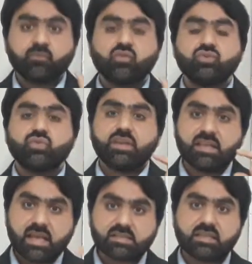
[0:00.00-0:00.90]
usually
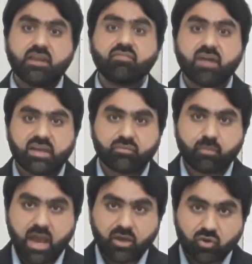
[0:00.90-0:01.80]
less than 5
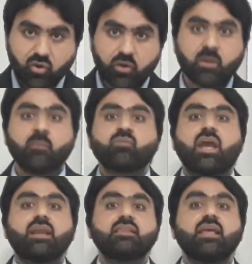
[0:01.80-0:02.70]
micron
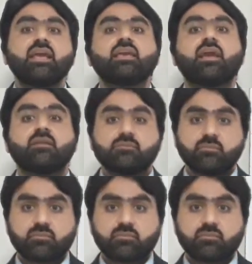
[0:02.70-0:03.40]
and they can